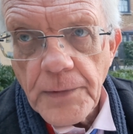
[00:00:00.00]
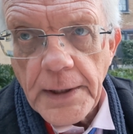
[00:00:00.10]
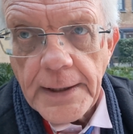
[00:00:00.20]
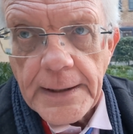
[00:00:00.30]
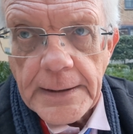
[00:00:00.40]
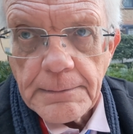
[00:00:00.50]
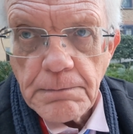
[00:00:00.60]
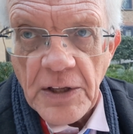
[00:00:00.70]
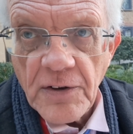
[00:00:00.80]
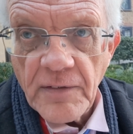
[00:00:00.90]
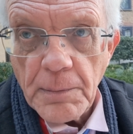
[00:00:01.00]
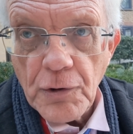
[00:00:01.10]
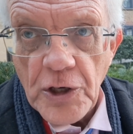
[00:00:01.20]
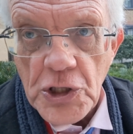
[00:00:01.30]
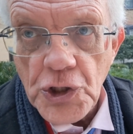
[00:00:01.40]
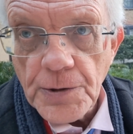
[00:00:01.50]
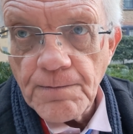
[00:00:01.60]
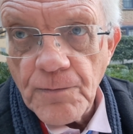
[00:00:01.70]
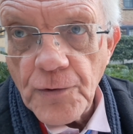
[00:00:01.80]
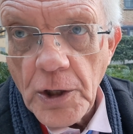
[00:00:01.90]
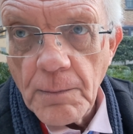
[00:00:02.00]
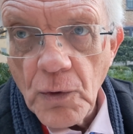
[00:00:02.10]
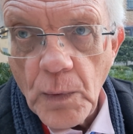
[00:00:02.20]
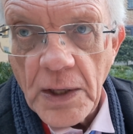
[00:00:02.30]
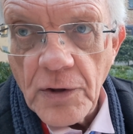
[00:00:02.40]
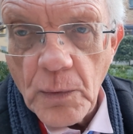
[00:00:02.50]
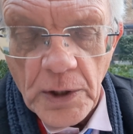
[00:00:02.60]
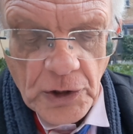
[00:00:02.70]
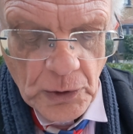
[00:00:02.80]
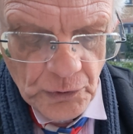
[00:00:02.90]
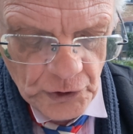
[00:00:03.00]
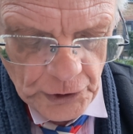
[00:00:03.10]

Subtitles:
method of operation from the one that we're used